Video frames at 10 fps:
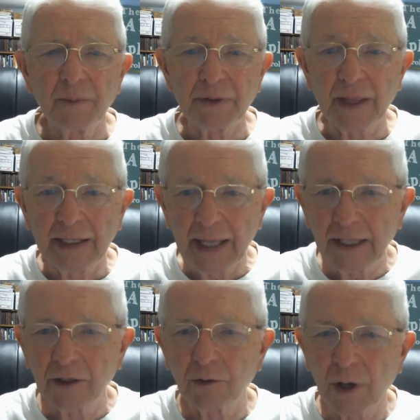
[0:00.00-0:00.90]
but they
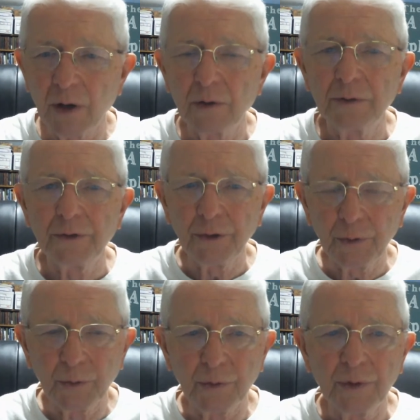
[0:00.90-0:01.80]
can grow
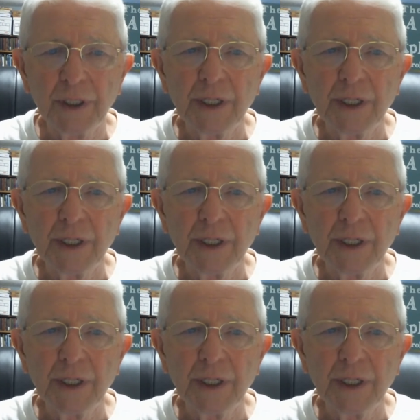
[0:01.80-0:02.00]
new